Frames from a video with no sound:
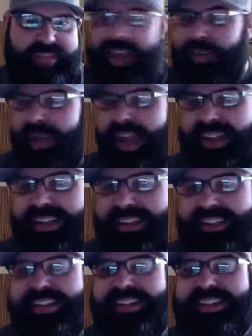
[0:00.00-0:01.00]
don't edit
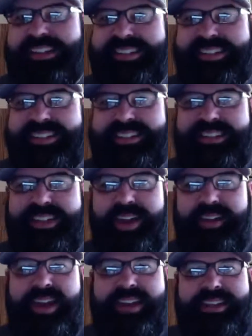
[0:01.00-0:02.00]
the all
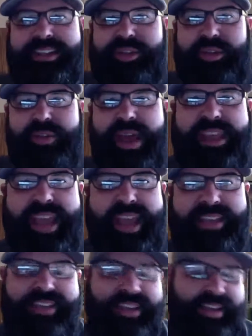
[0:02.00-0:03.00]
right, let's do a
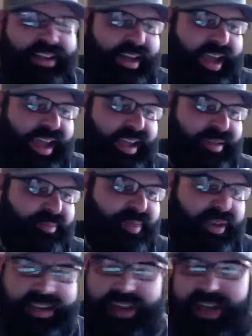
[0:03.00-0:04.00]
podcast. I
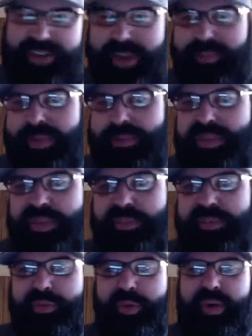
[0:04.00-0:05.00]
drop in music
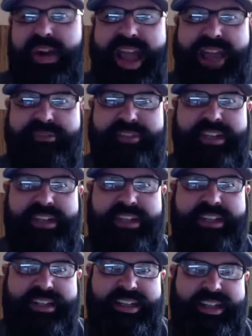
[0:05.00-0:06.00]
before and after,
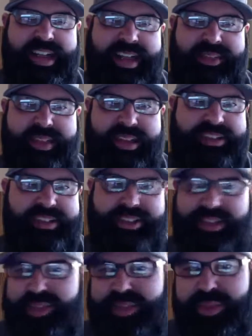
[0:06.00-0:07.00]
and then
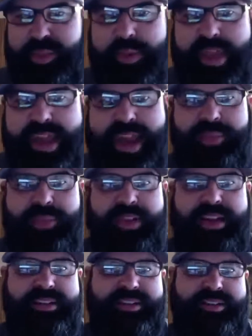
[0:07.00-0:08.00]
just throw that out
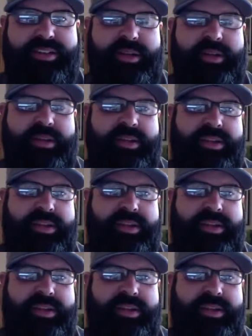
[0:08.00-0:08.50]
there. So